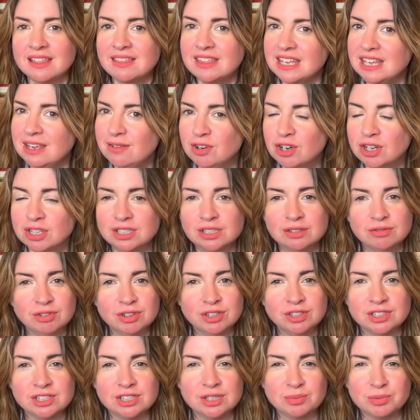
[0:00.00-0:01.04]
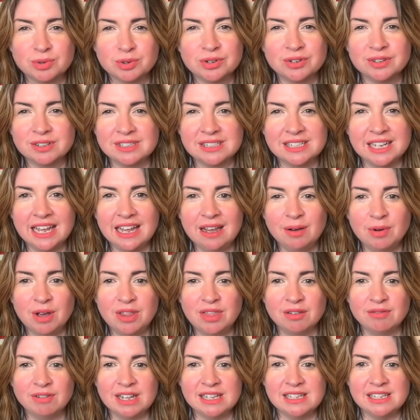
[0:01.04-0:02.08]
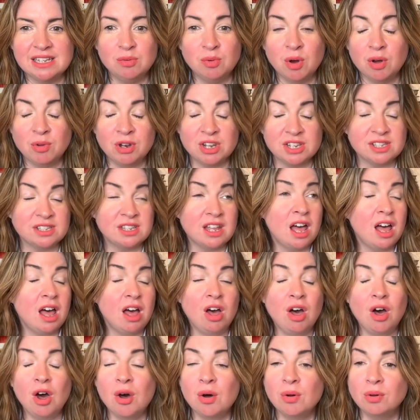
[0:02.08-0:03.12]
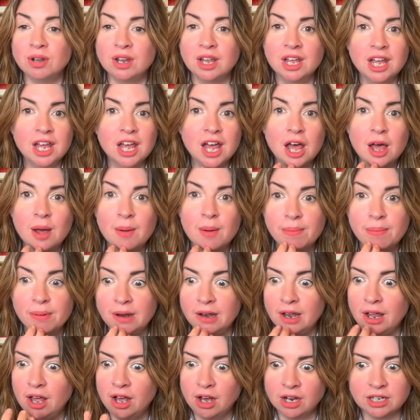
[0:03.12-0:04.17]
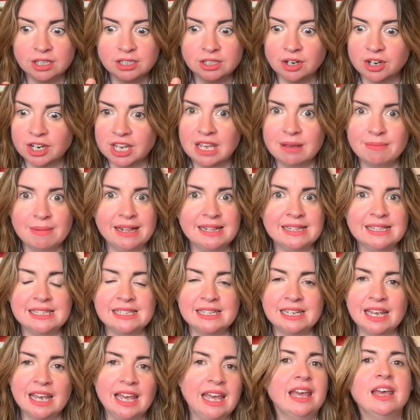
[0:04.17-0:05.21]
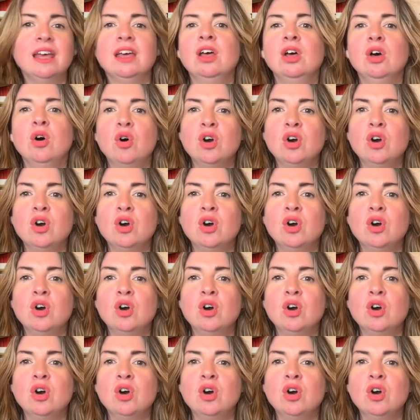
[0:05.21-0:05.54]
I think you've got to run towards it, whether it's you want to start a whole blog documenting it,